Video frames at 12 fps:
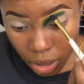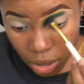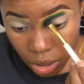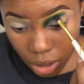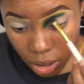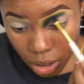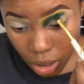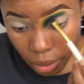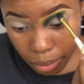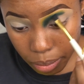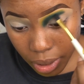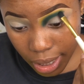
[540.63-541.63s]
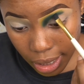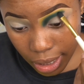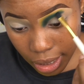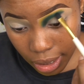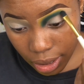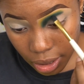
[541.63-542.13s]
Just keep
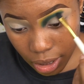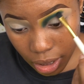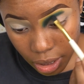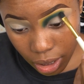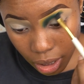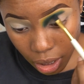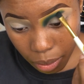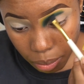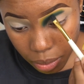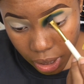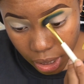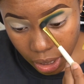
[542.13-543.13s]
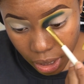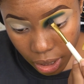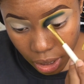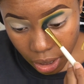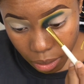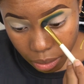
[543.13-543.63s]
blending, just keep
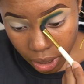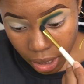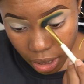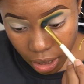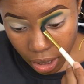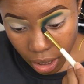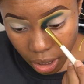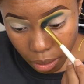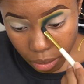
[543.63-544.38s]
blending, blending,